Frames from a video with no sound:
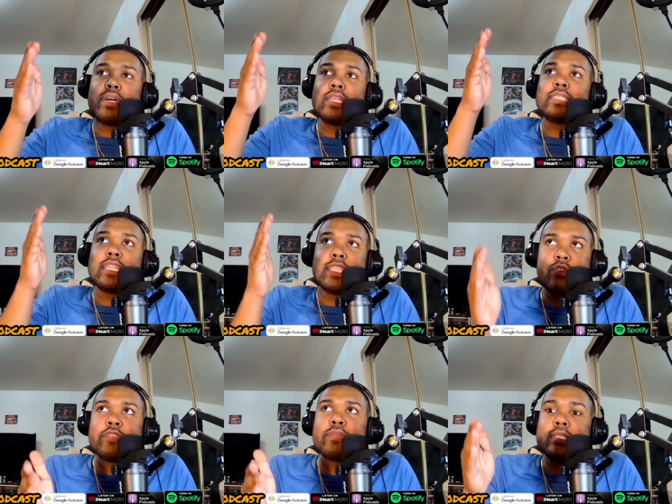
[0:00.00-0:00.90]
I want to say,
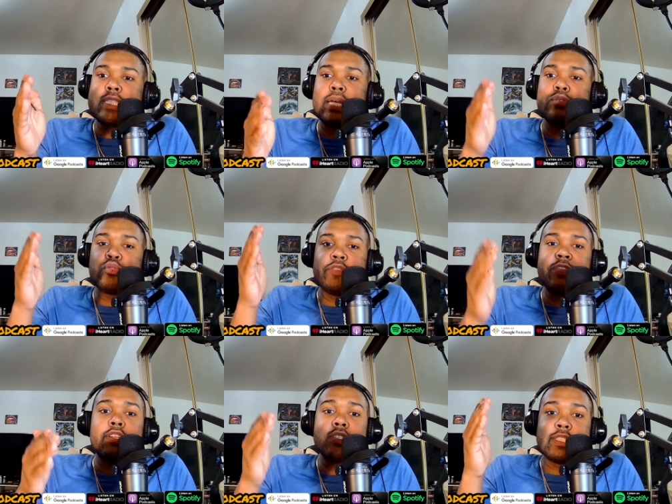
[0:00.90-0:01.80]
literally from the time Street
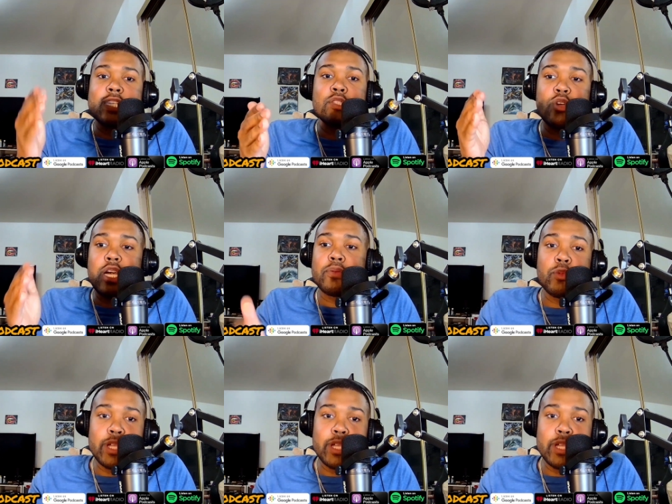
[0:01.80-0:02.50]
Fighter Six dropped,